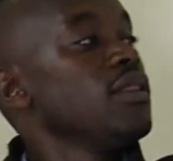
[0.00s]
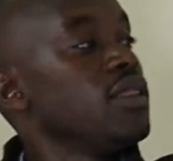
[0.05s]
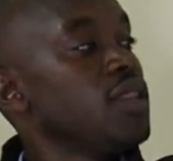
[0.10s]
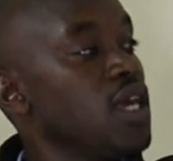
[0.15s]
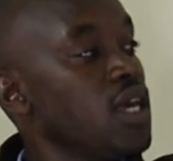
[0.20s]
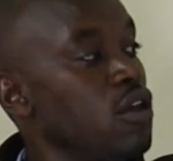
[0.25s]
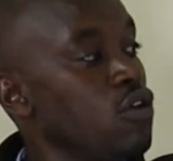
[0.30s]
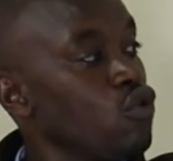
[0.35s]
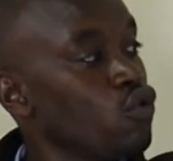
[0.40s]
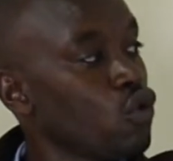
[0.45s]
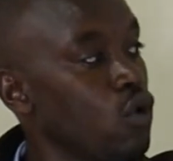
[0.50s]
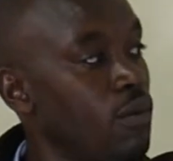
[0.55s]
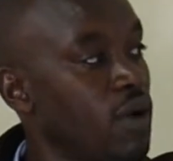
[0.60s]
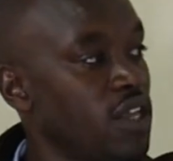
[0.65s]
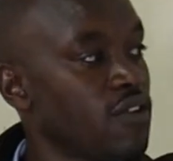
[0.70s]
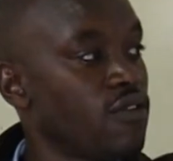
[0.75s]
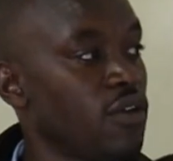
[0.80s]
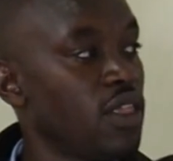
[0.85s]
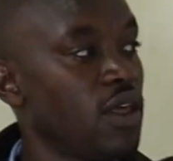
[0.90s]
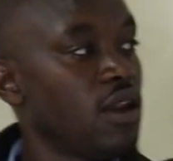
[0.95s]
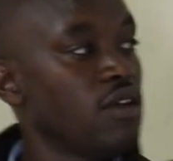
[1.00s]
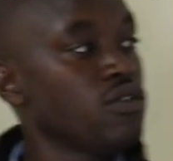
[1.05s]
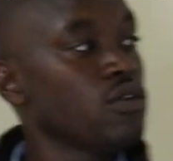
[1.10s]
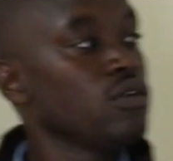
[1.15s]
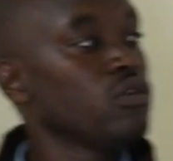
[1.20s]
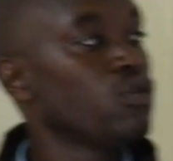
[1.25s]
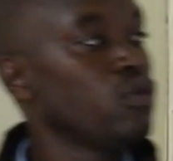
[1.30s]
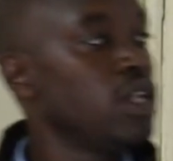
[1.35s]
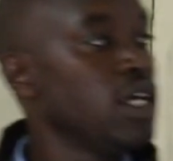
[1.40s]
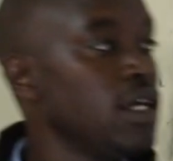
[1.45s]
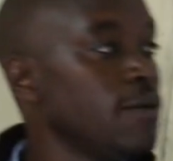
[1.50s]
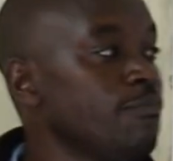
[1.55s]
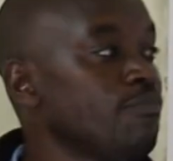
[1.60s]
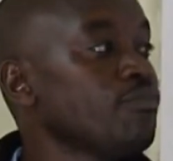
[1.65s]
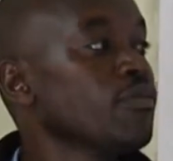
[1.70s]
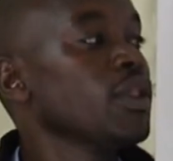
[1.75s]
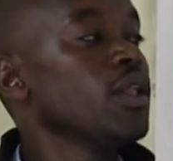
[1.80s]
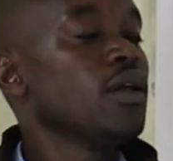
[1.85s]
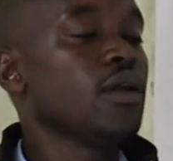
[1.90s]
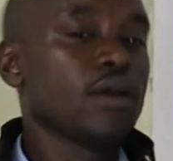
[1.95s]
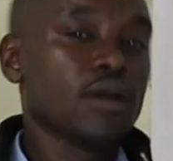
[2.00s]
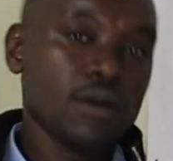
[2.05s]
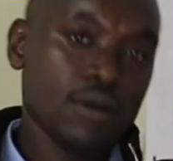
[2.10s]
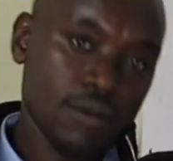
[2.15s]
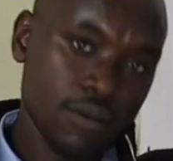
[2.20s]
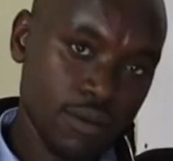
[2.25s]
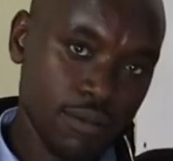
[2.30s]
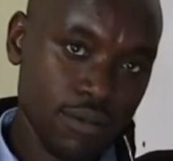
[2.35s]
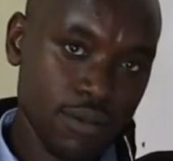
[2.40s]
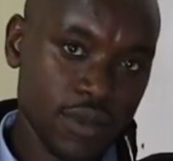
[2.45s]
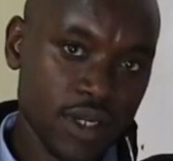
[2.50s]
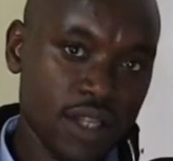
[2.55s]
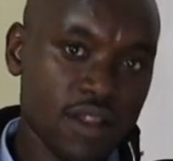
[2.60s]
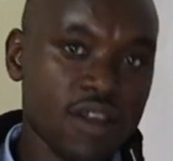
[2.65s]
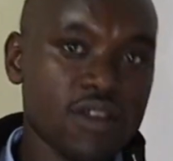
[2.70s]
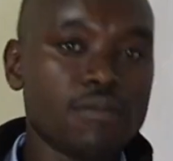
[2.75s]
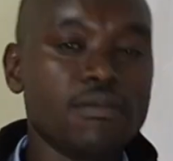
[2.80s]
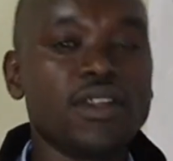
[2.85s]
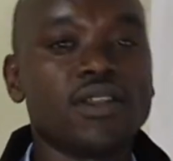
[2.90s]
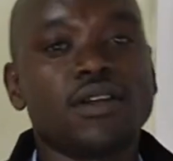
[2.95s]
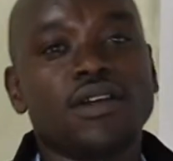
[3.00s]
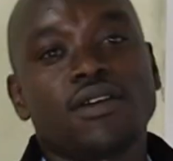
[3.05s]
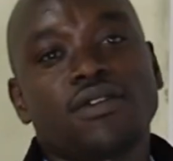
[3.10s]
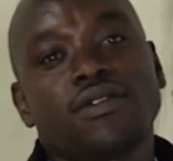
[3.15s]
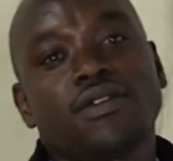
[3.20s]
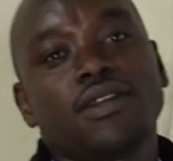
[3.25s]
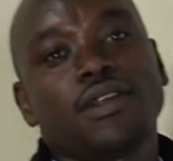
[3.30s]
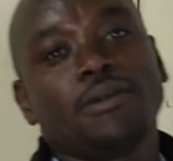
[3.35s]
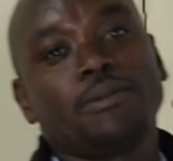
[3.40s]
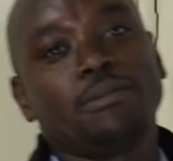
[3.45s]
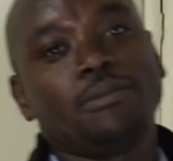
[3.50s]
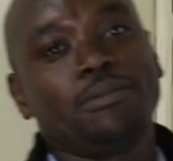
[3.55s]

Thank you so much for the lesson today. Let us meet next.